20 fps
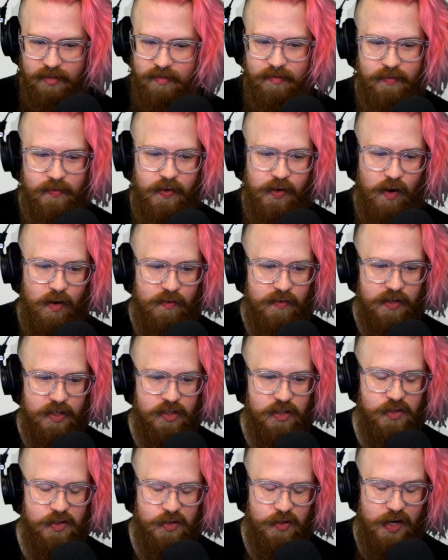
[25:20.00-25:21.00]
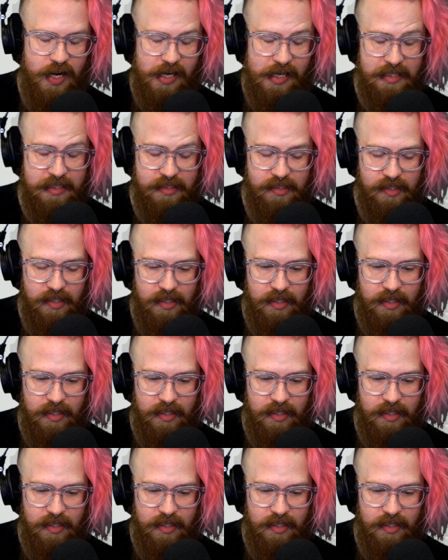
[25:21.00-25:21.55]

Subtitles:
Fuck off, Dungeons and Dragons.